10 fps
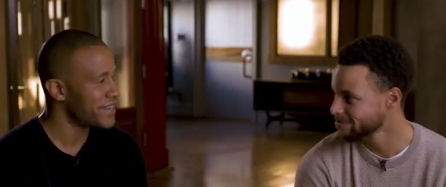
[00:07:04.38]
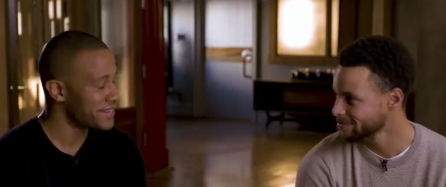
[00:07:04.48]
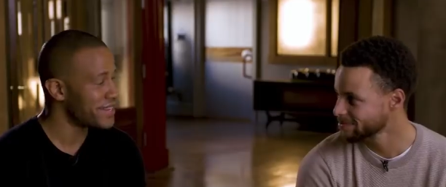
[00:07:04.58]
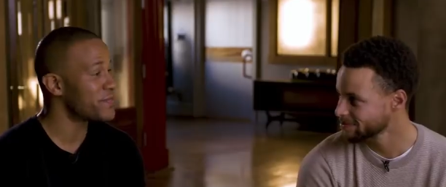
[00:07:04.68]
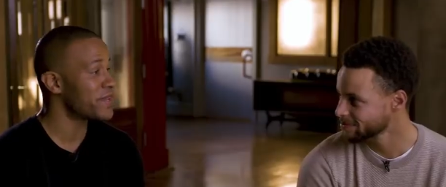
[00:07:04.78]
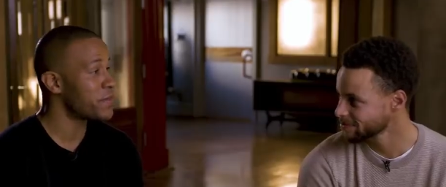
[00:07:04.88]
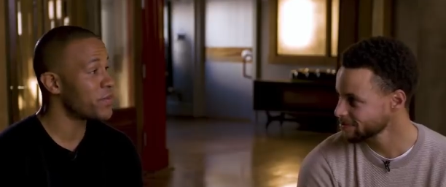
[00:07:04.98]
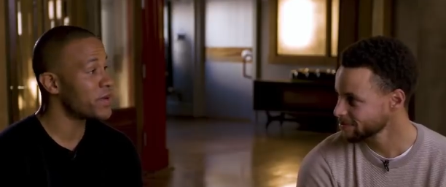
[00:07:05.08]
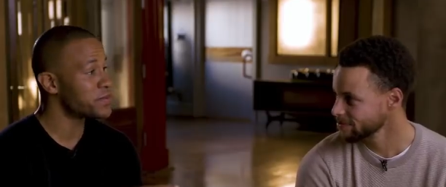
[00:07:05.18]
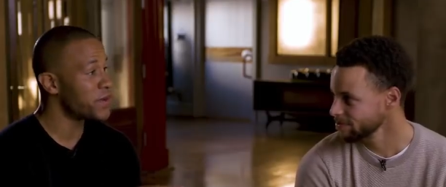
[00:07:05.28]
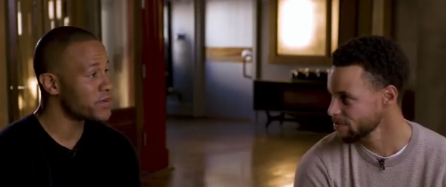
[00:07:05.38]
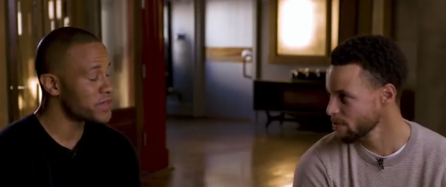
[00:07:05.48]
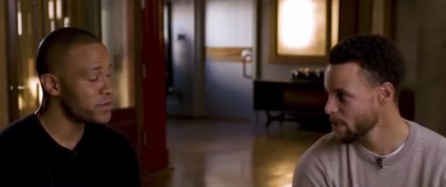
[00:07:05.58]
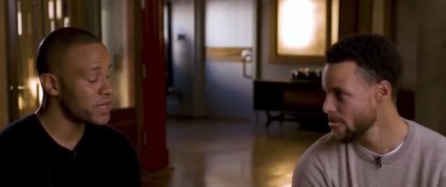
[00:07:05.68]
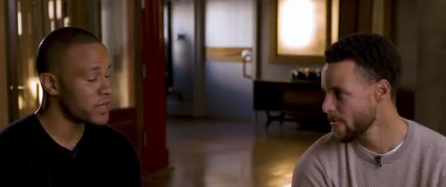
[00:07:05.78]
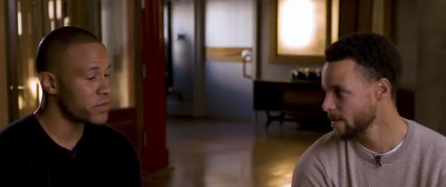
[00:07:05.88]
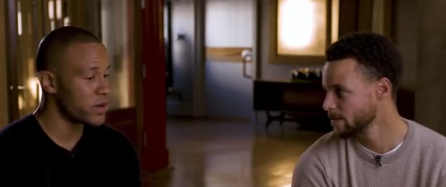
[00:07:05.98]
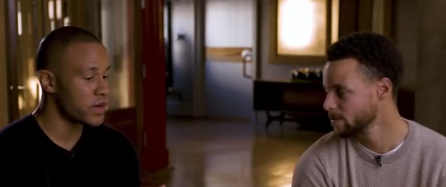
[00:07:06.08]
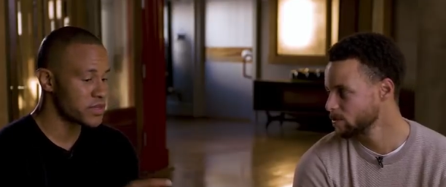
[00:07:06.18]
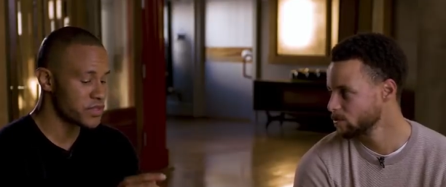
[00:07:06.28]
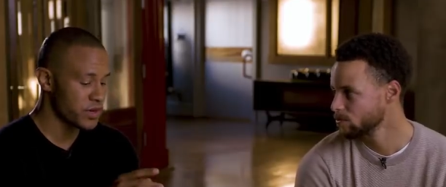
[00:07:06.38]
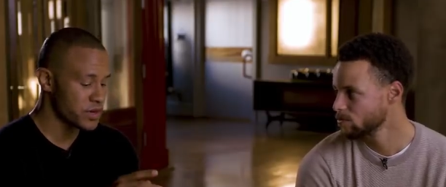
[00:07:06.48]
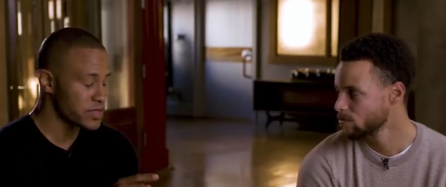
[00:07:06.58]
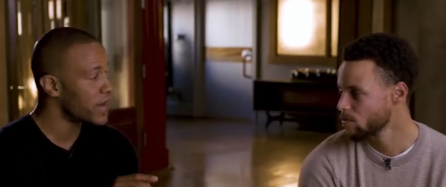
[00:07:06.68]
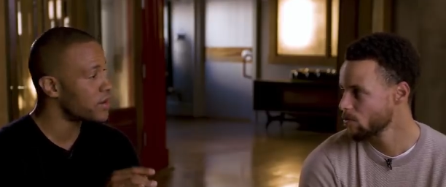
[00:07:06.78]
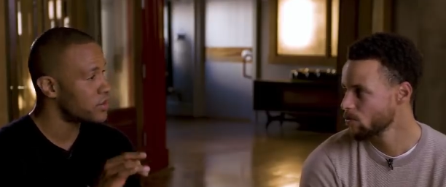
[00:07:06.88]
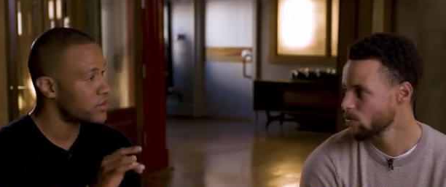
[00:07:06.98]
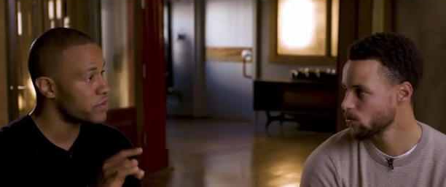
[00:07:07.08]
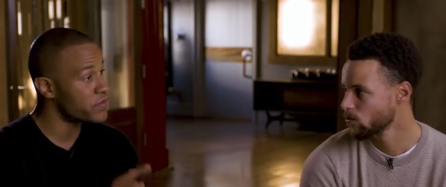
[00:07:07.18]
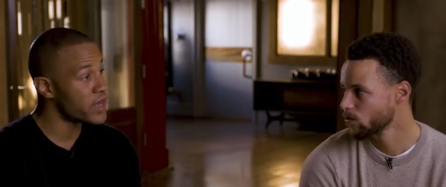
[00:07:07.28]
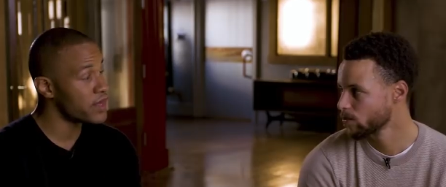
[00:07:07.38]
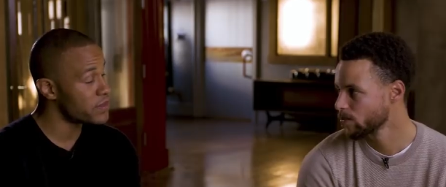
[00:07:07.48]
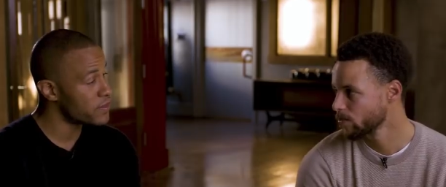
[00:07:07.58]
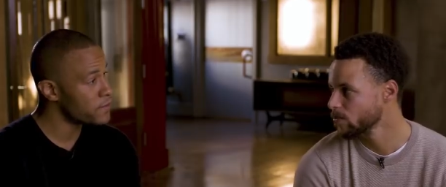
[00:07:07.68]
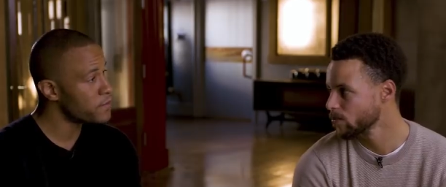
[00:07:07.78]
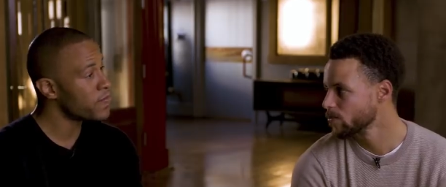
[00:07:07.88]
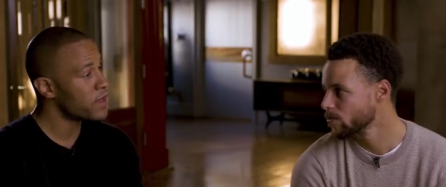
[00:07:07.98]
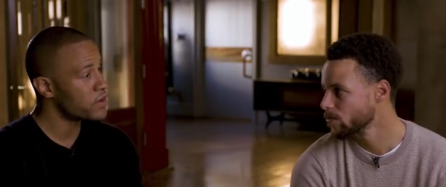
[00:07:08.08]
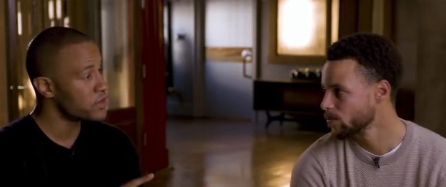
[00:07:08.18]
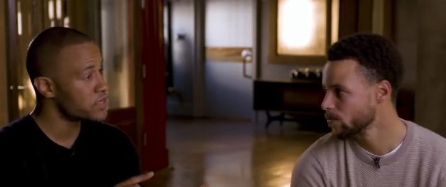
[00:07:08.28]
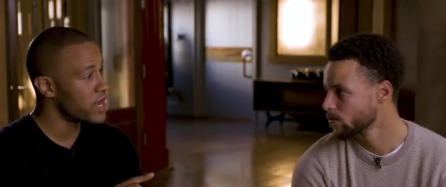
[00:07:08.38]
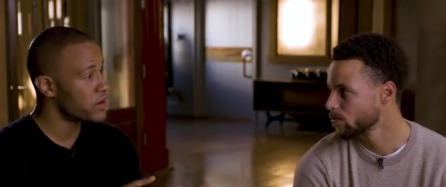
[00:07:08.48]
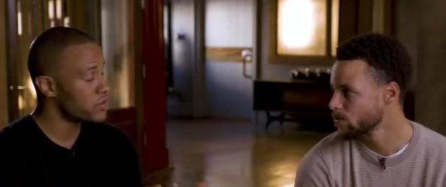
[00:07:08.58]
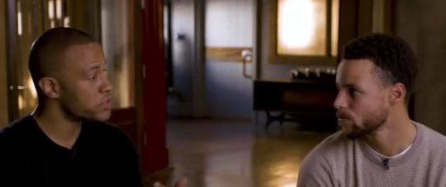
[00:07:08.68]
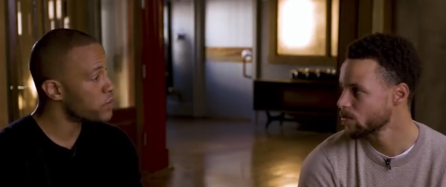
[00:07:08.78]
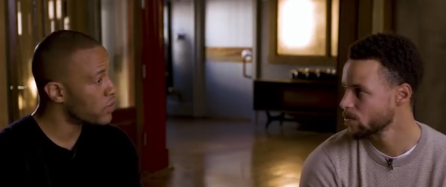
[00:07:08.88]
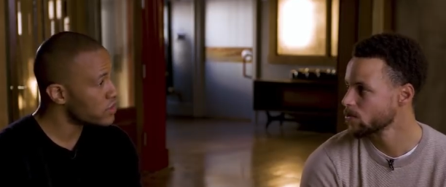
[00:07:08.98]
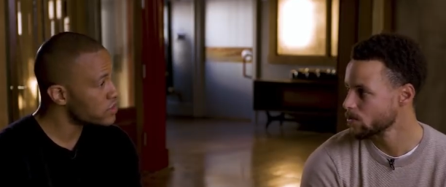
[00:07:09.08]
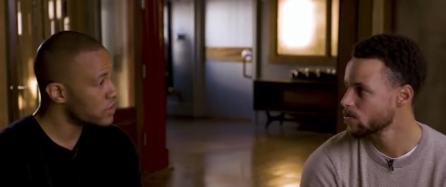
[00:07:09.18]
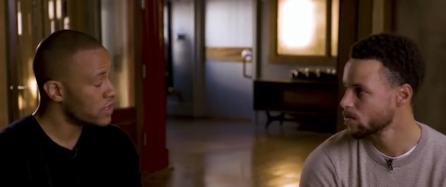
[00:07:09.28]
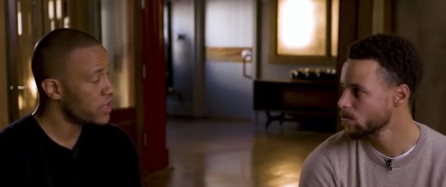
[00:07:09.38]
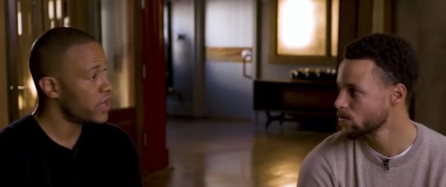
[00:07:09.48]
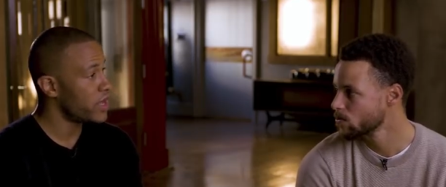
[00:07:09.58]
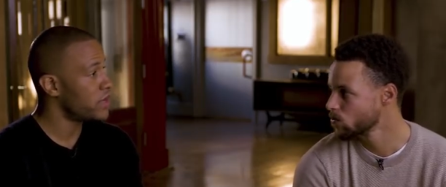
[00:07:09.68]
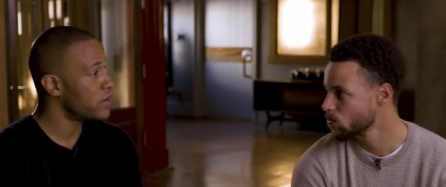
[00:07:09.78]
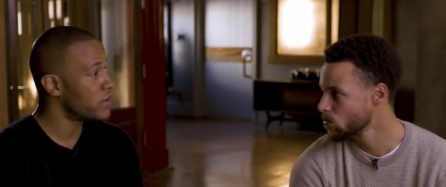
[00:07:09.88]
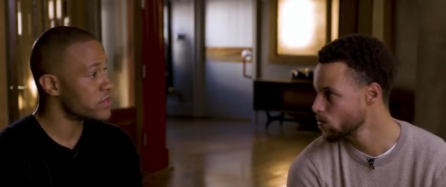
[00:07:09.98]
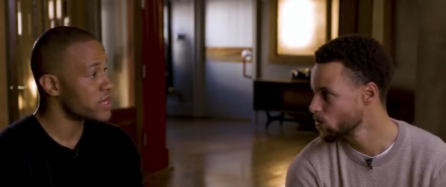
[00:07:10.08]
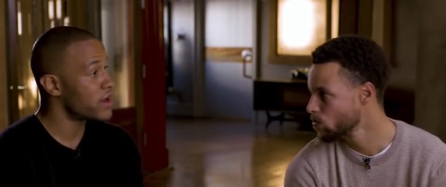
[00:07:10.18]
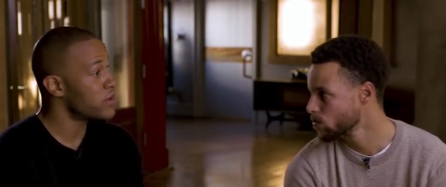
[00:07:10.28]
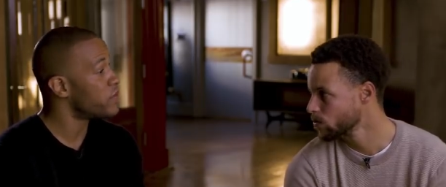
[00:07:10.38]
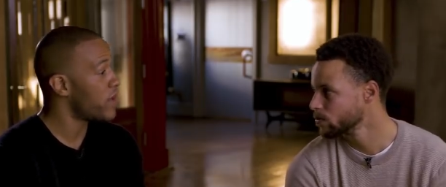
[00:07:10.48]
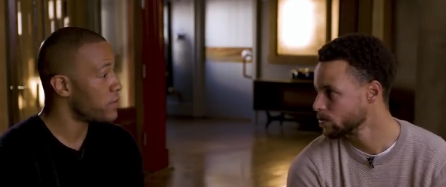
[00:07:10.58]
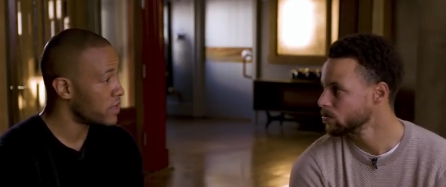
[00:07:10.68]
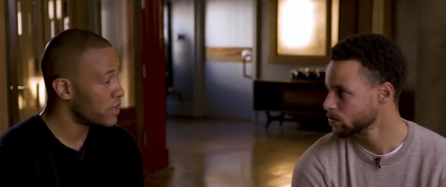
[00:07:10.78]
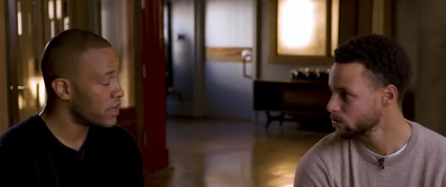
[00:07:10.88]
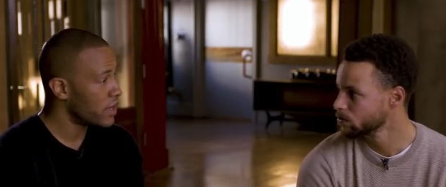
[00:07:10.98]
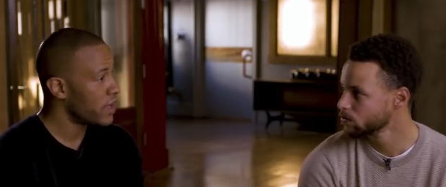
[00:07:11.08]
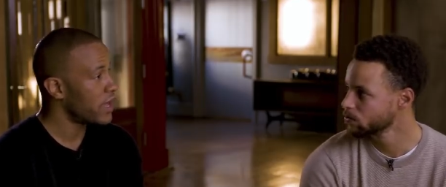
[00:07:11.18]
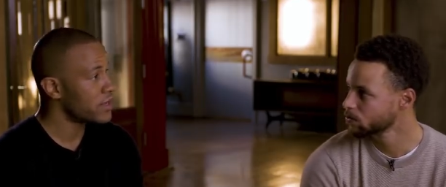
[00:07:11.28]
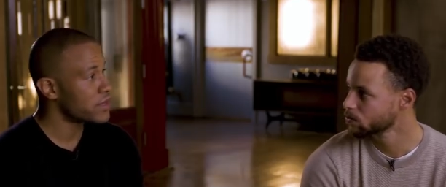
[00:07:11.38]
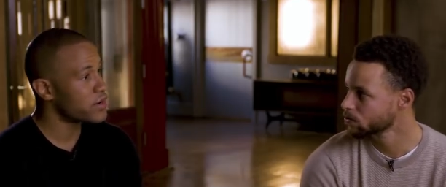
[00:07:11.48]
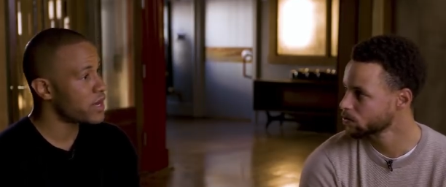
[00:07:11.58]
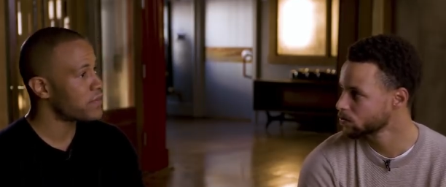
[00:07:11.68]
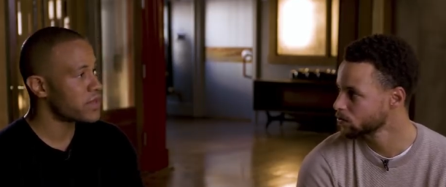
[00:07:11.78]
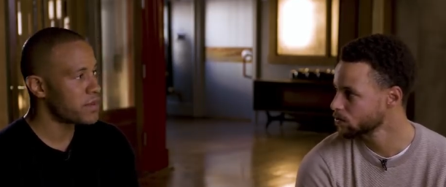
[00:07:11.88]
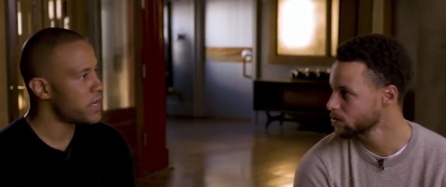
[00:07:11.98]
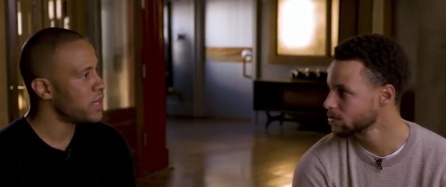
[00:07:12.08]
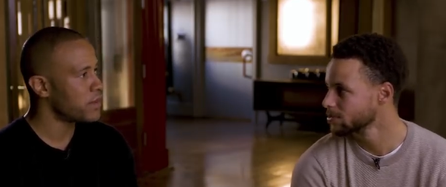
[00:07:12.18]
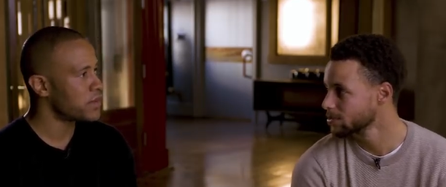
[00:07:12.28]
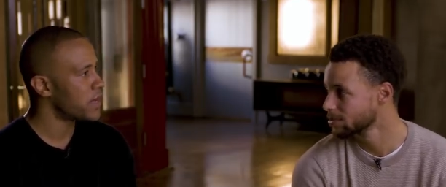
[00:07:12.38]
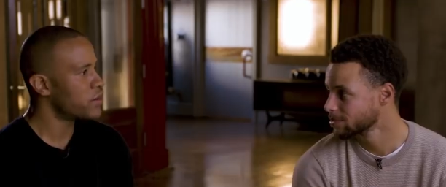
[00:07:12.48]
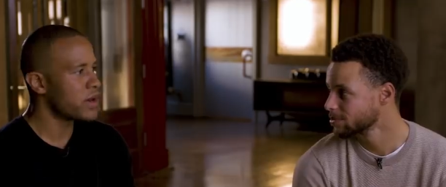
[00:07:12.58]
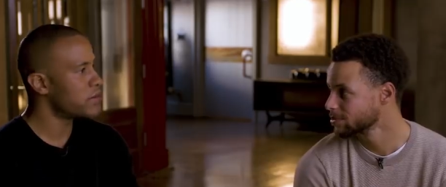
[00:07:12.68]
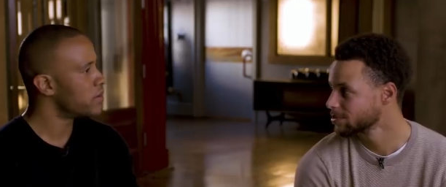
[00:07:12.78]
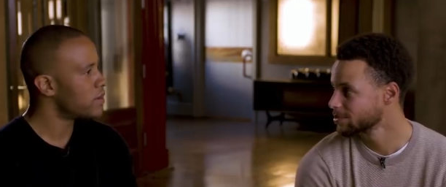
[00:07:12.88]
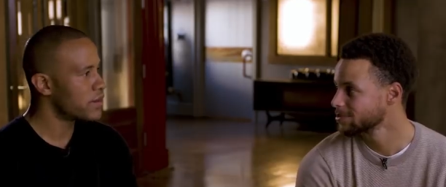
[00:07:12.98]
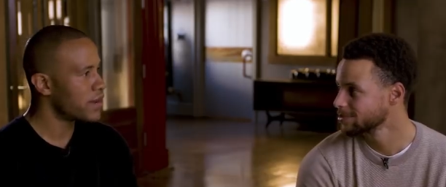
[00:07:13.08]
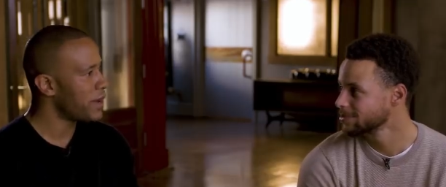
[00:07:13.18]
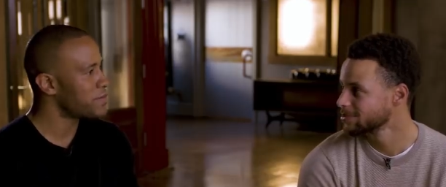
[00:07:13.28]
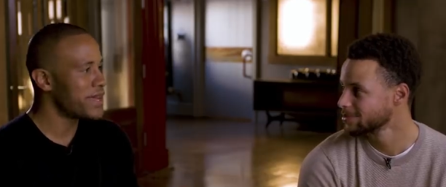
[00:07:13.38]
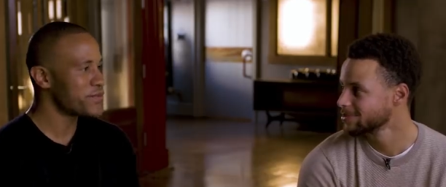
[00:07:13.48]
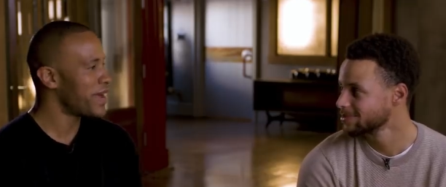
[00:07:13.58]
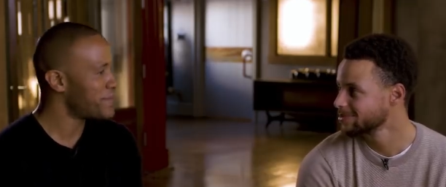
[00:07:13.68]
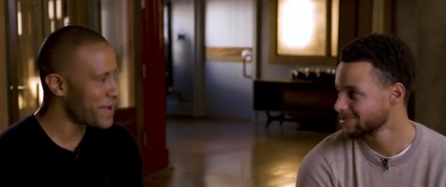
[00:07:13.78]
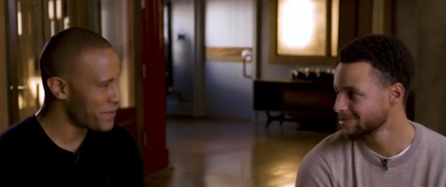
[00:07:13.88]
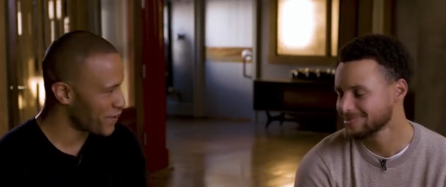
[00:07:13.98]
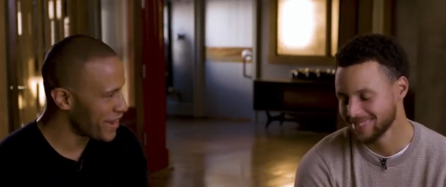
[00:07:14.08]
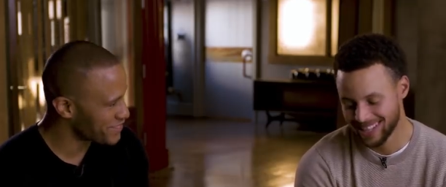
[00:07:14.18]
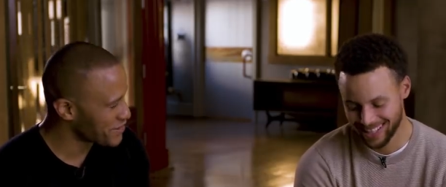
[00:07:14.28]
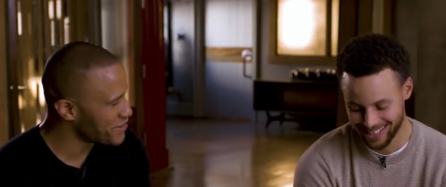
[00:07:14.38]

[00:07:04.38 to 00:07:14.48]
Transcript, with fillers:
Speaker 1: Yeah, definitely. I mean, what spoke to me was your desire to do faith your desire to do sports and your desire to do family. Mm-hmm. And literally after that meeting, I'm like, well, I'm getting ready to make breakthrough.